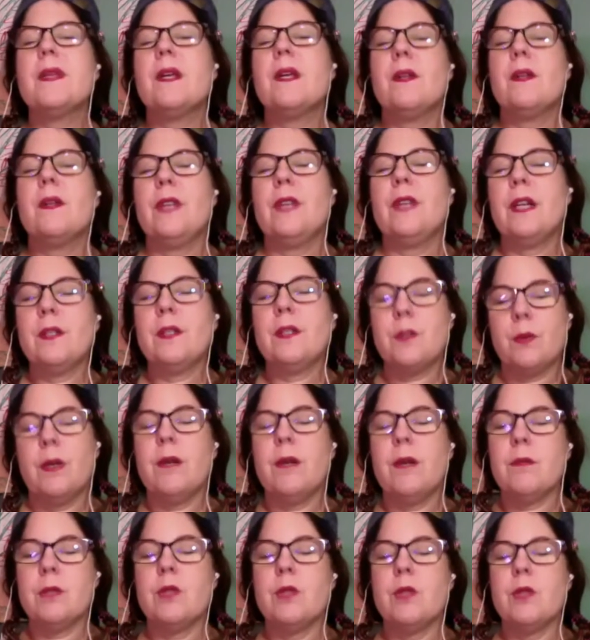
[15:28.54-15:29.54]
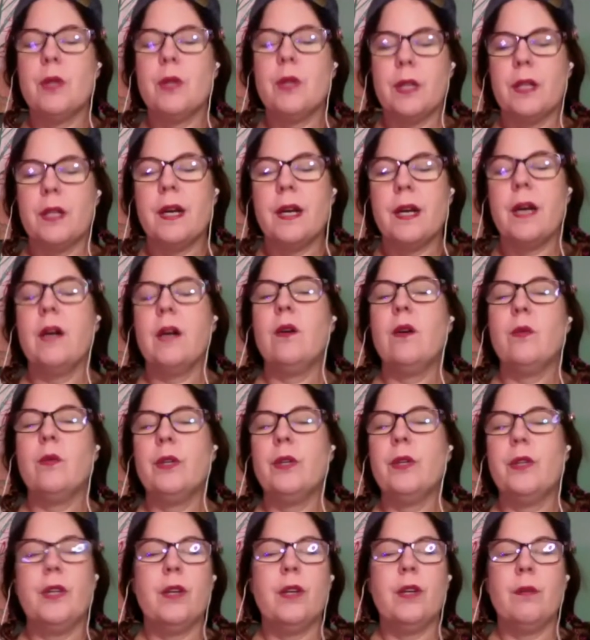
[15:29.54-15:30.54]
That's what I'm doing now.
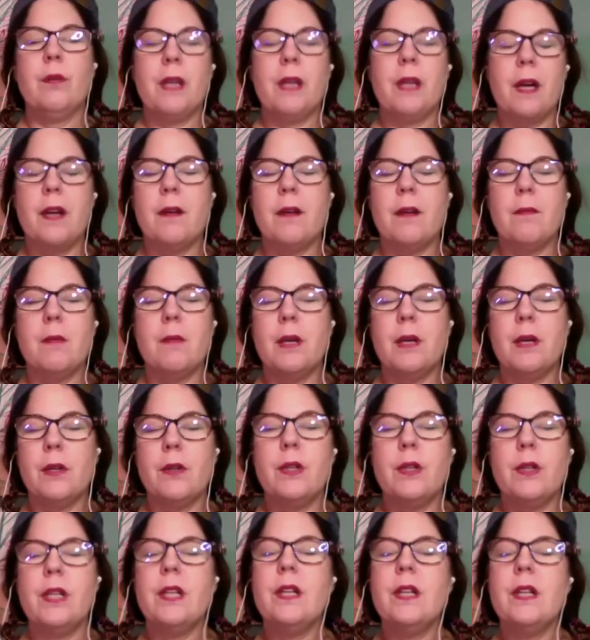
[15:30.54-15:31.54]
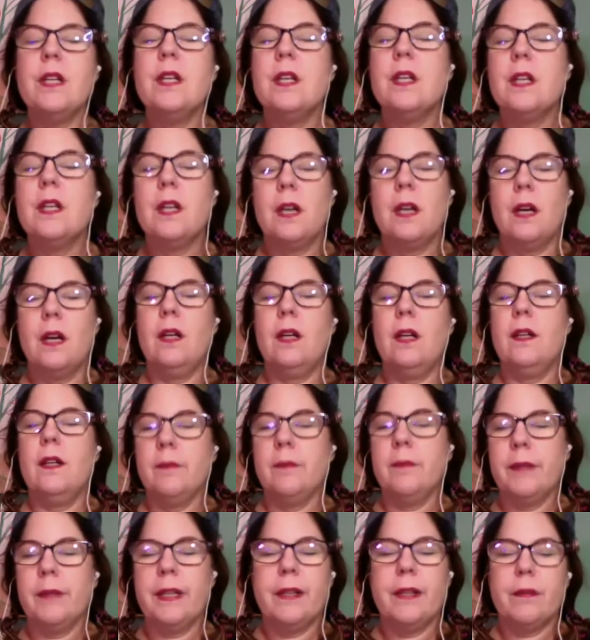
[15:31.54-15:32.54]
When you hear me kind of muttering,
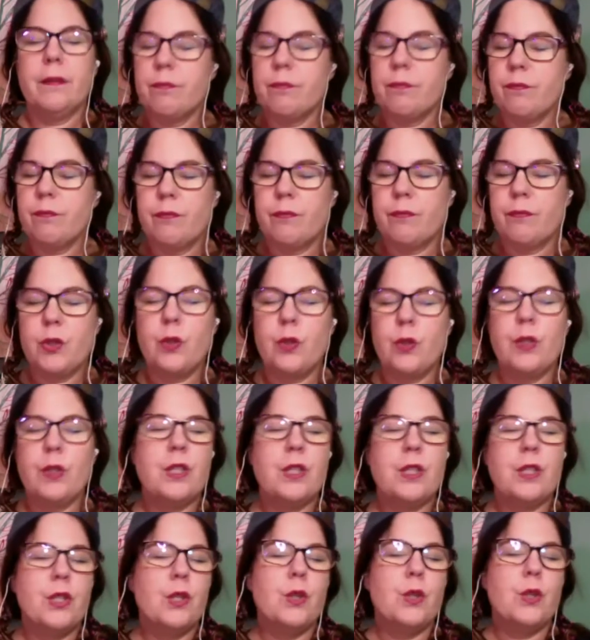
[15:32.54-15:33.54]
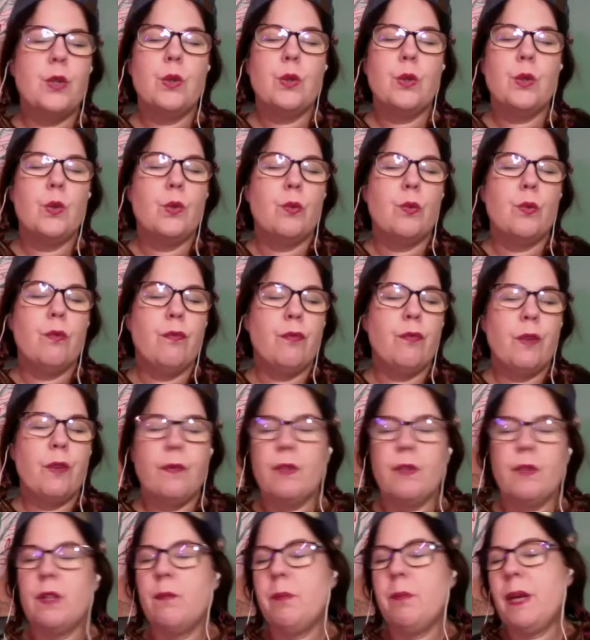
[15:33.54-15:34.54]
like 32,
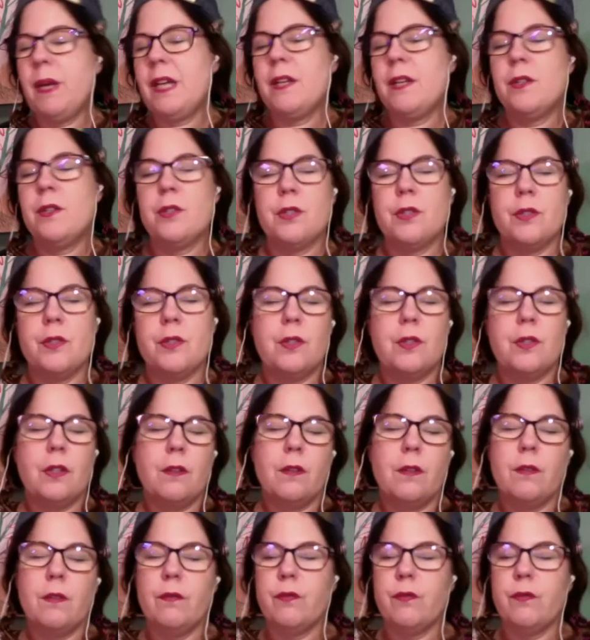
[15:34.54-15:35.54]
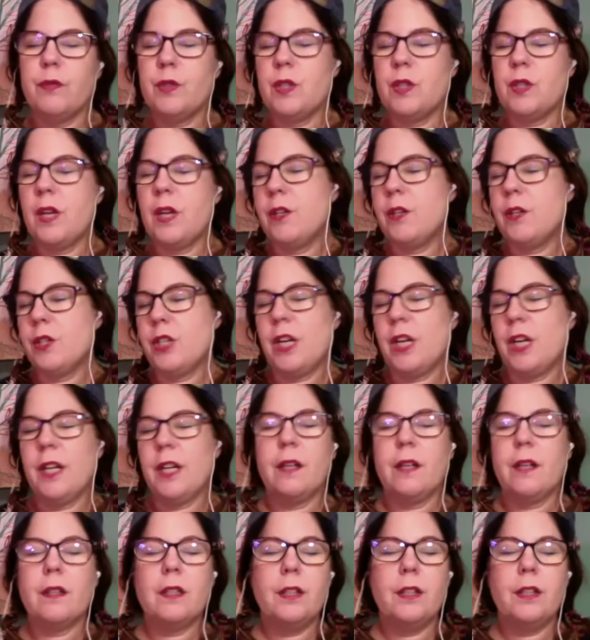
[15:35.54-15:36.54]
50 pages of
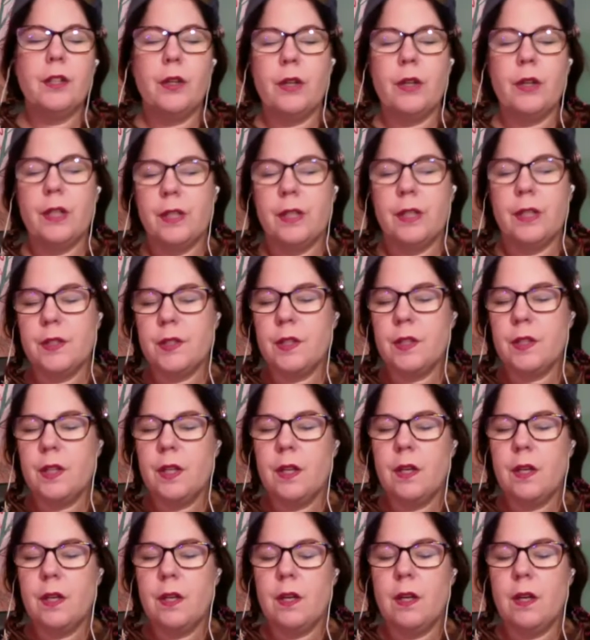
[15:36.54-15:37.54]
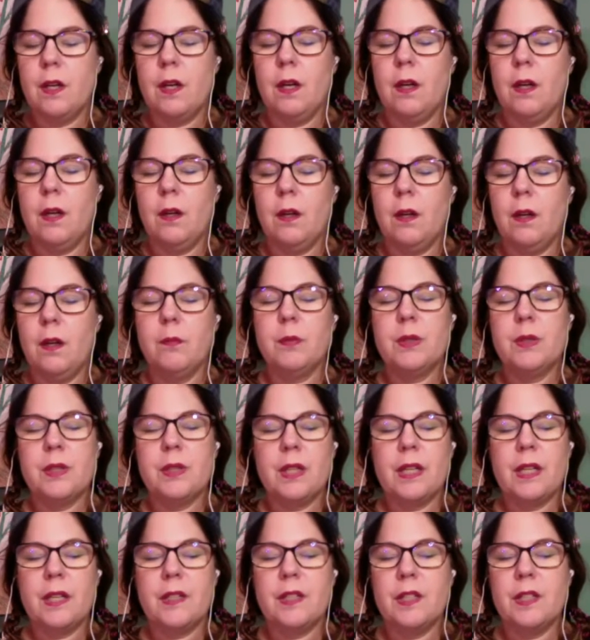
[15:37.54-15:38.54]
energetic clearings. Was
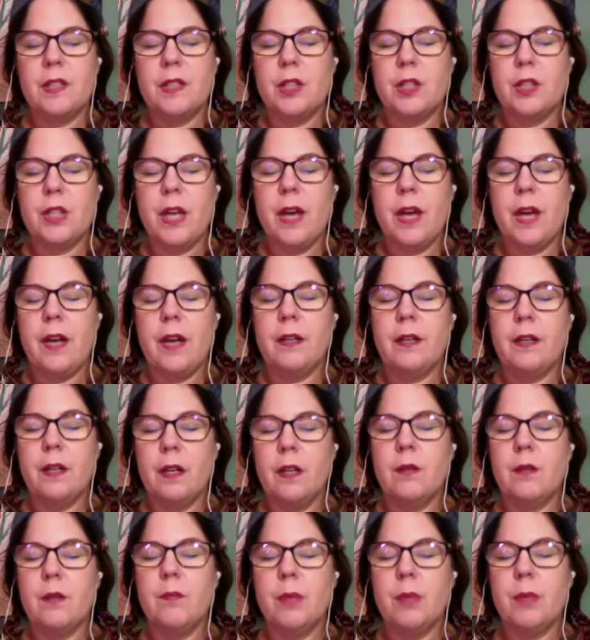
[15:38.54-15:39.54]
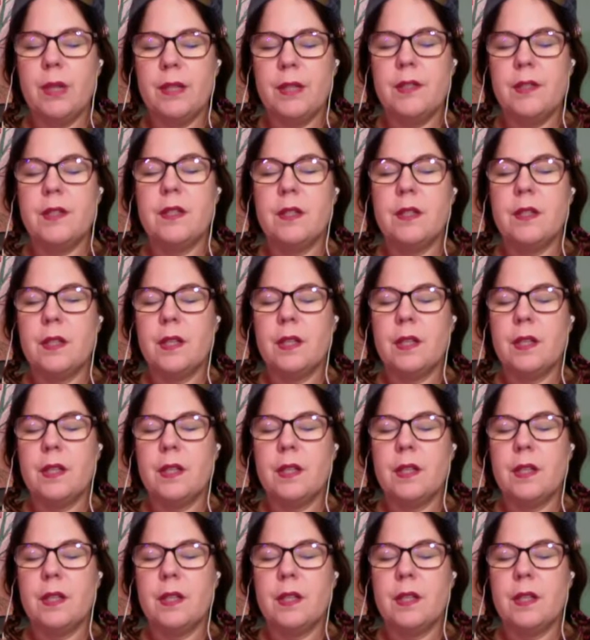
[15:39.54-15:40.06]
like I said, she had an unpleasant,